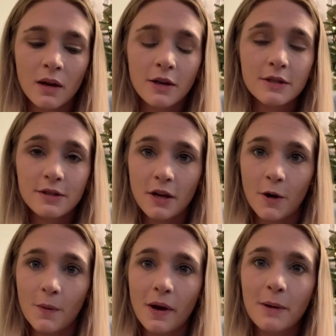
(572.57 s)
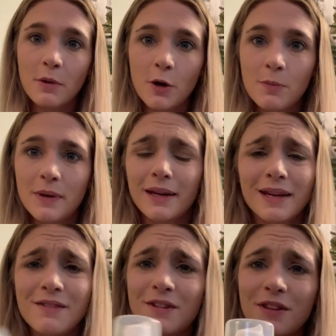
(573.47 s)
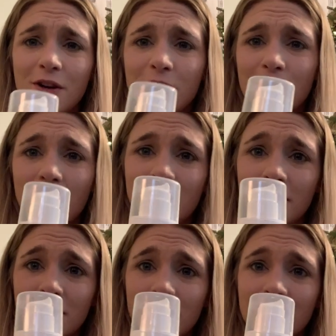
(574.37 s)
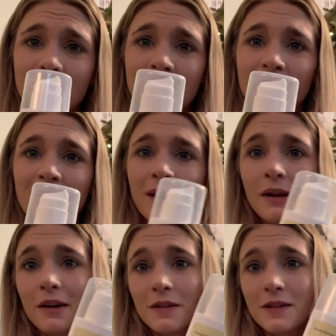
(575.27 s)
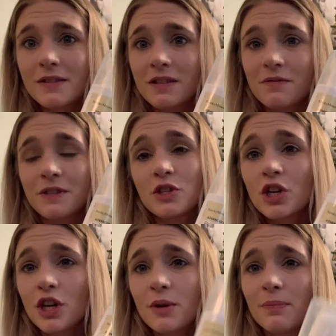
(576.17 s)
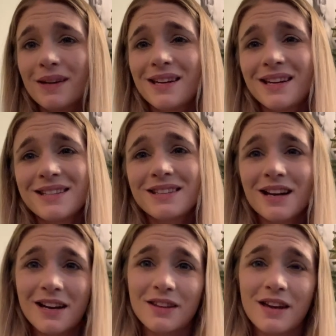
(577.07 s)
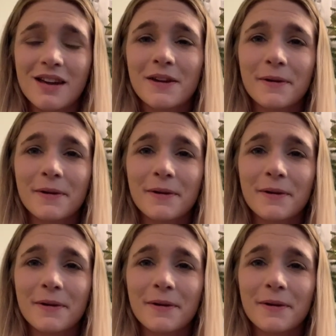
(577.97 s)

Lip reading: So I'm hoping, even though I've read that, you know, this stuff is good, but it's not like,